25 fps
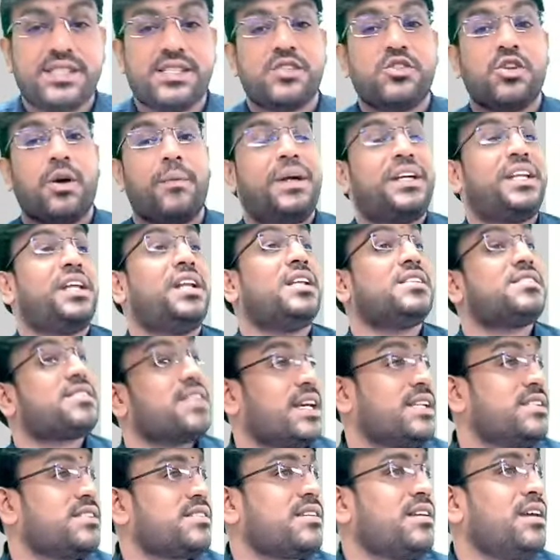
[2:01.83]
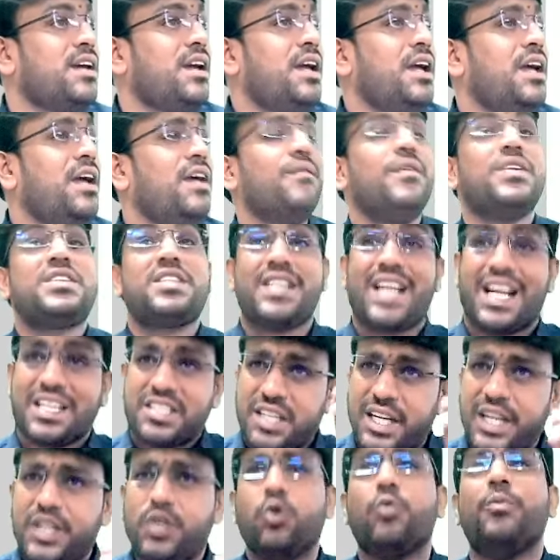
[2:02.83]
is your material size, which is
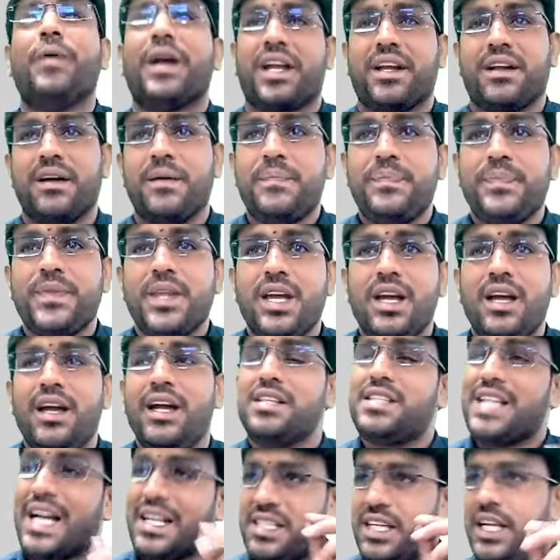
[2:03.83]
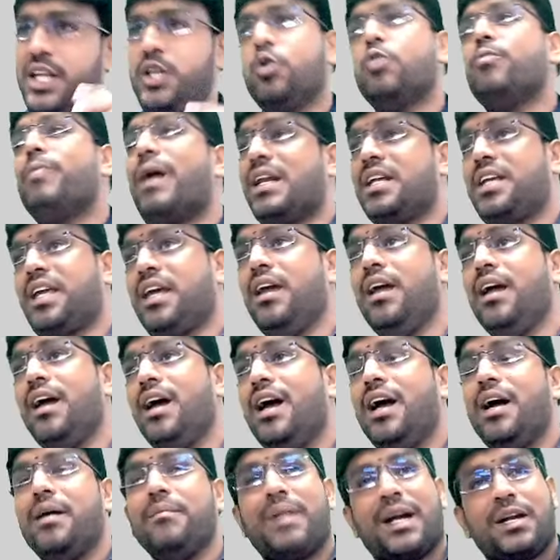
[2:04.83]
actually too big. It's actually too bulky.
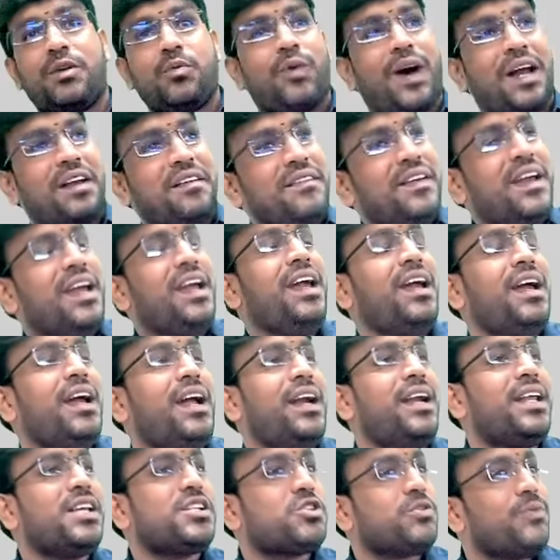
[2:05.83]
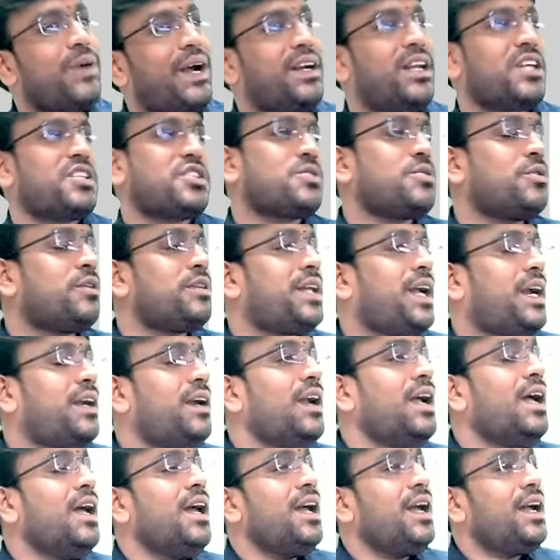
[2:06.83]
But one way it is to be understood
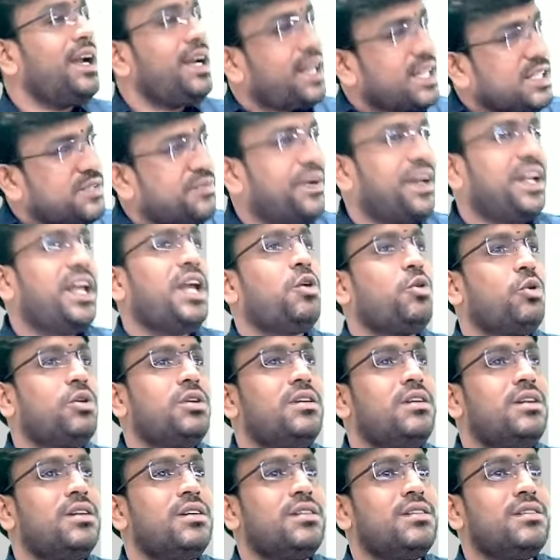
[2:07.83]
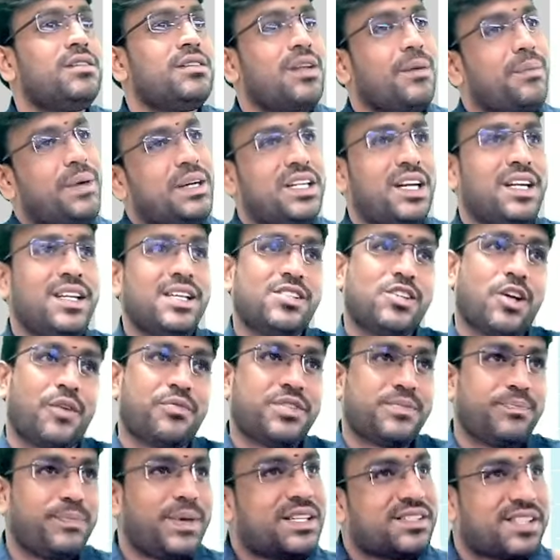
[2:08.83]
that it is very good, the material is of
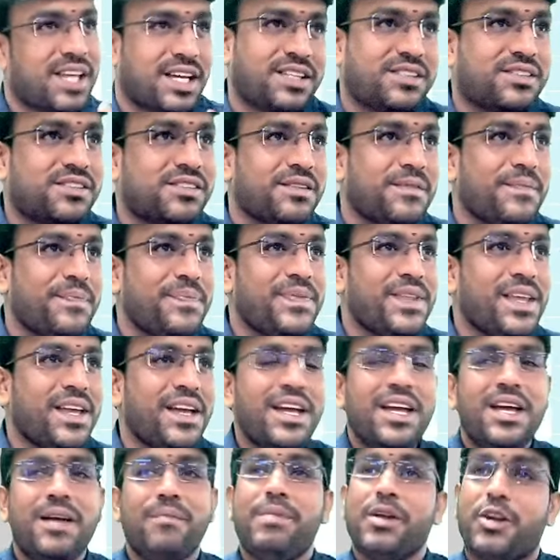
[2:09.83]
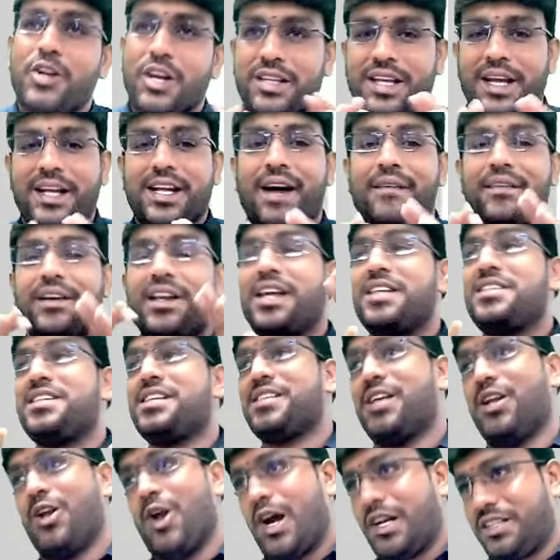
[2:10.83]
big size. Because the coverage is a
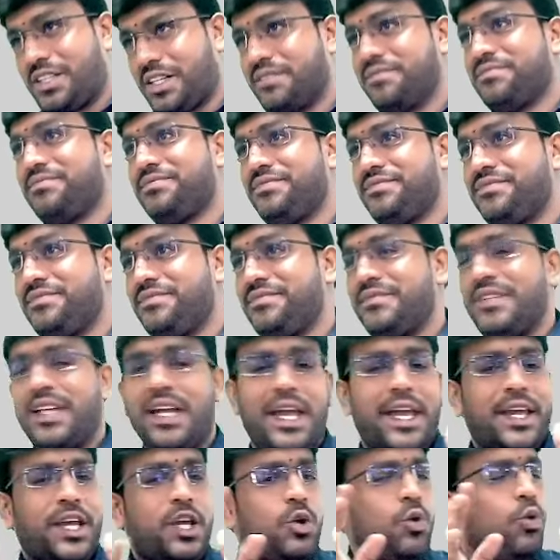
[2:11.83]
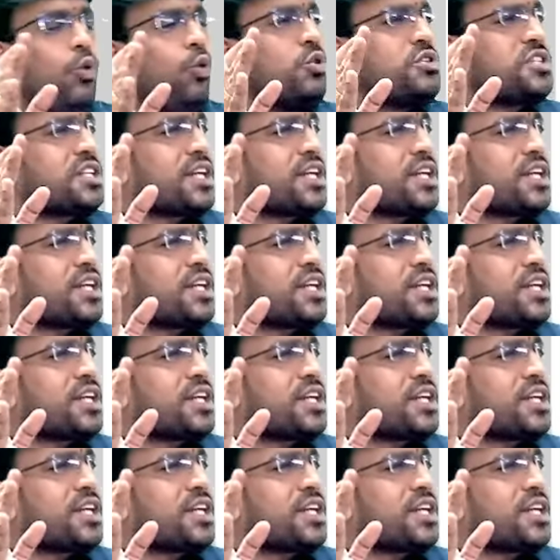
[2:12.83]
lot. A huge